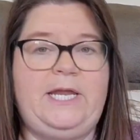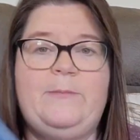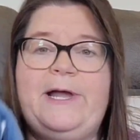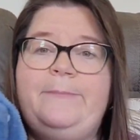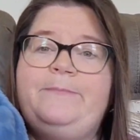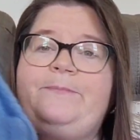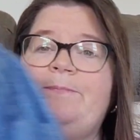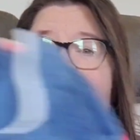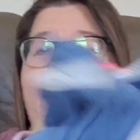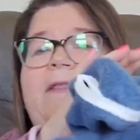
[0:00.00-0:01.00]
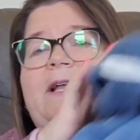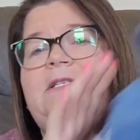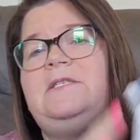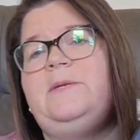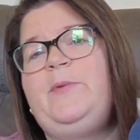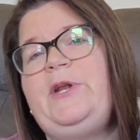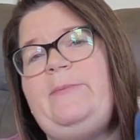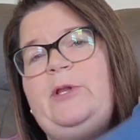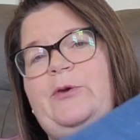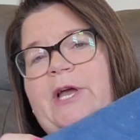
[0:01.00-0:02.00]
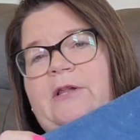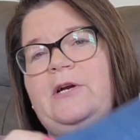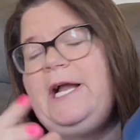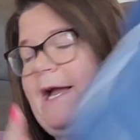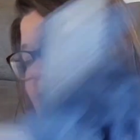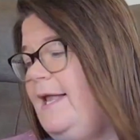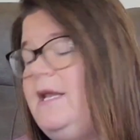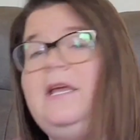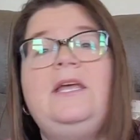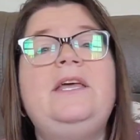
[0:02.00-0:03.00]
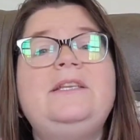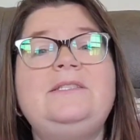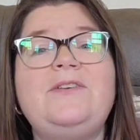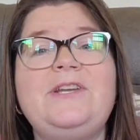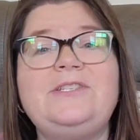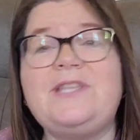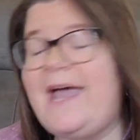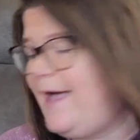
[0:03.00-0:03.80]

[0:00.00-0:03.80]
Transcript: anyway, and that's the pretty blue color I got. So there's